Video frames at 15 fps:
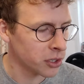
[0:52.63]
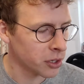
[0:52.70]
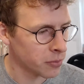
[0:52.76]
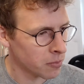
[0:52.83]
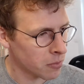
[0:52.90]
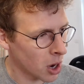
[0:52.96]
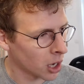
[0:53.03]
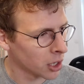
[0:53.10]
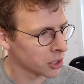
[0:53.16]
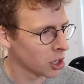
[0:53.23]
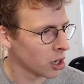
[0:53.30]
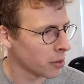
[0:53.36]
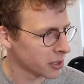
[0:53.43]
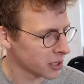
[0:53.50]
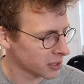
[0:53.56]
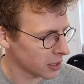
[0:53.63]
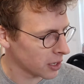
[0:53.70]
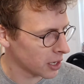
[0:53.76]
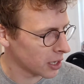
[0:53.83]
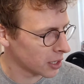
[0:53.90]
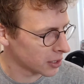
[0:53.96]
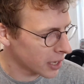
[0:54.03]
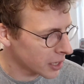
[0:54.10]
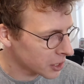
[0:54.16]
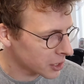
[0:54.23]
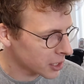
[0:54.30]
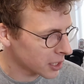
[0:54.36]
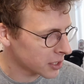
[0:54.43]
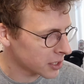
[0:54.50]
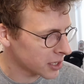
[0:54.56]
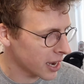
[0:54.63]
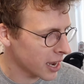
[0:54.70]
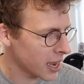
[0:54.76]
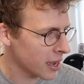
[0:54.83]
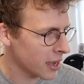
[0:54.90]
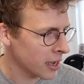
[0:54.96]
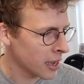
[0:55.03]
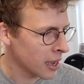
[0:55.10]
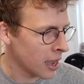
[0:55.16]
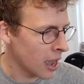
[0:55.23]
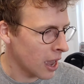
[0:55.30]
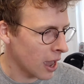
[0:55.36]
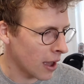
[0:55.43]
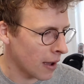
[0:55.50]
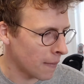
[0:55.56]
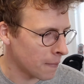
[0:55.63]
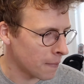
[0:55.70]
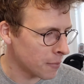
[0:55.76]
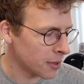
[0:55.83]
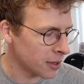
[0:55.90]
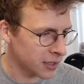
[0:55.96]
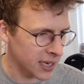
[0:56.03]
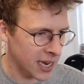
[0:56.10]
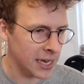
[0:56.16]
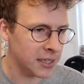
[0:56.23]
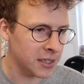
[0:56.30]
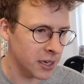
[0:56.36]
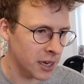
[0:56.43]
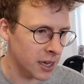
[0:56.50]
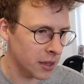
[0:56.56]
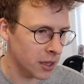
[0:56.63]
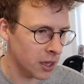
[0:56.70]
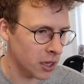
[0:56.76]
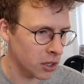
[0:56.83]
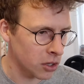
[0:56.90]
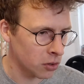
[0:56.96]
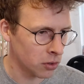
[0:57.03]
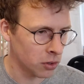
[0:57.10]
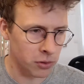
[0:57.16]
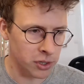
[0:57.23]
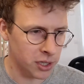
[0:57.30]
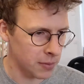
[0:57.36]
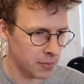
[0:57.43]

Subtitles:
So our job is essentially to take the data that you'll see